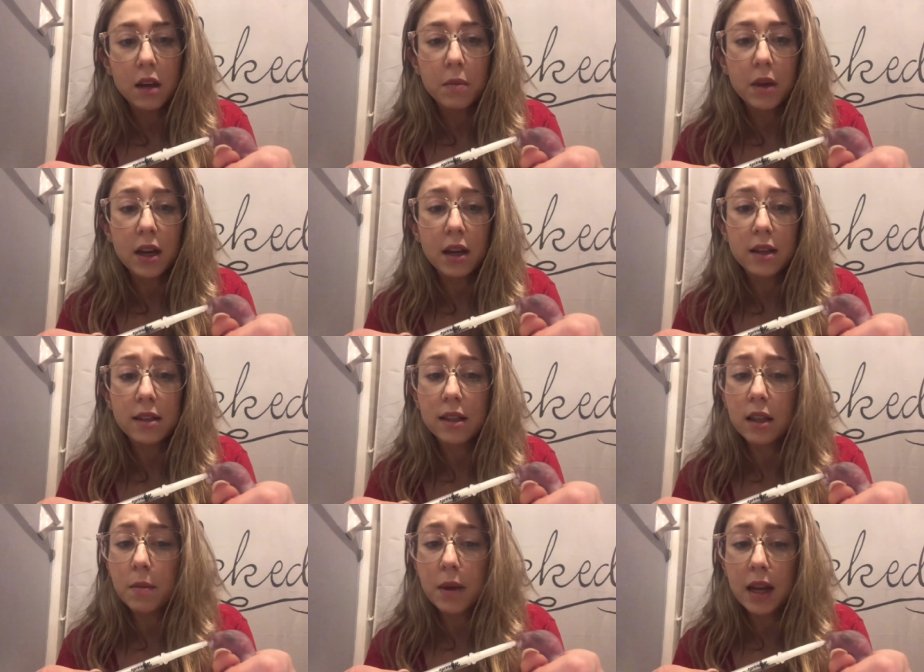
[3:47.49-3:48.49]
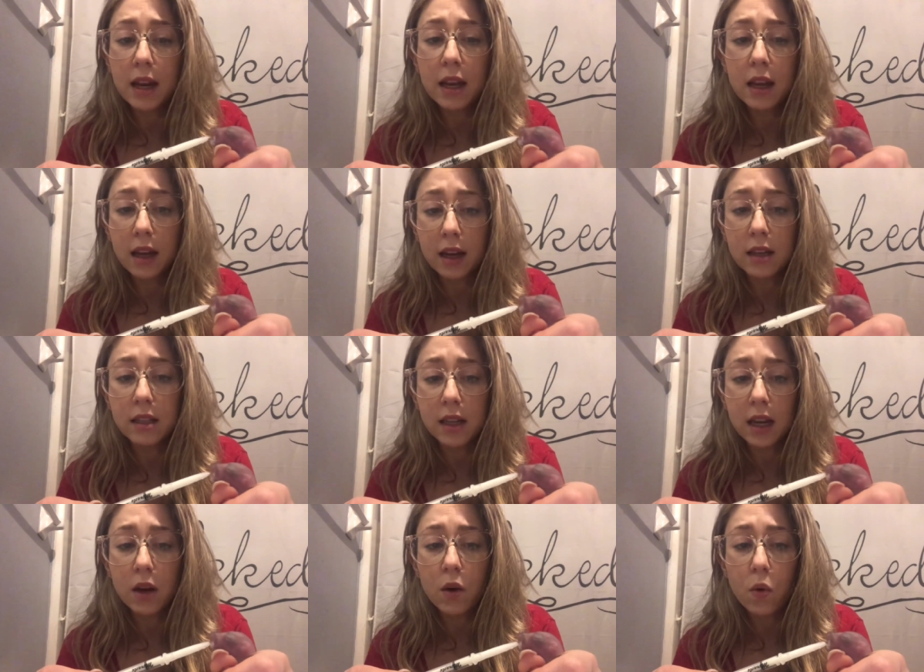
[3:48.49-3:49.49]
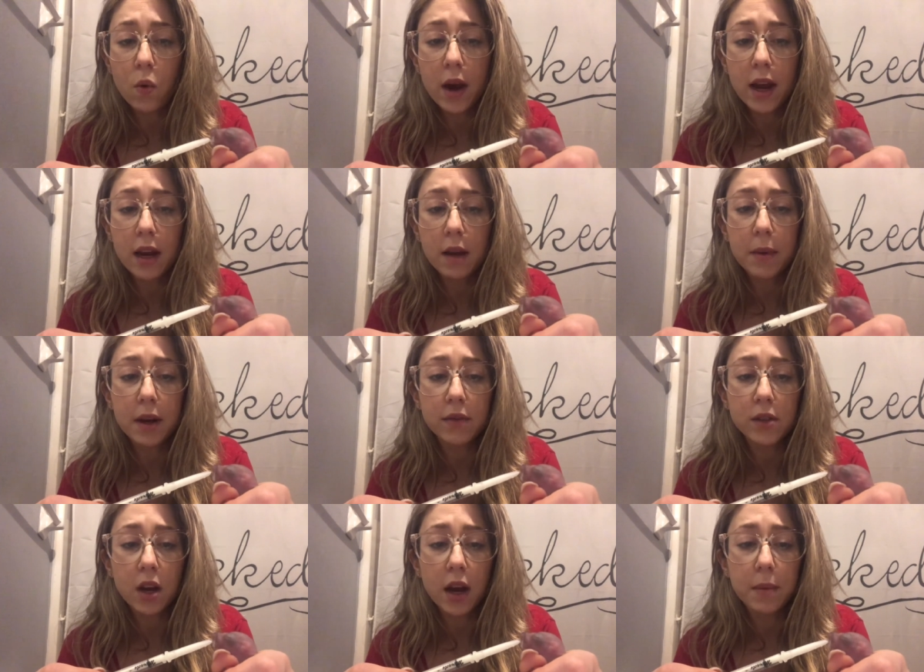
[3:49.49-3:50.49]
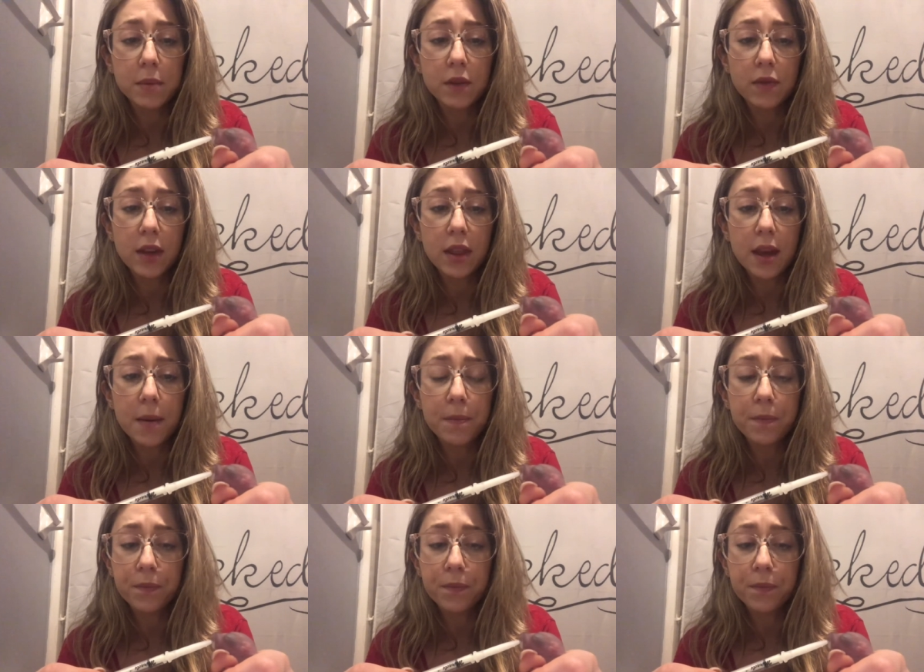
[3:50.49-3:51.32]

because in the beginning it can take quite a bit of time to feed them.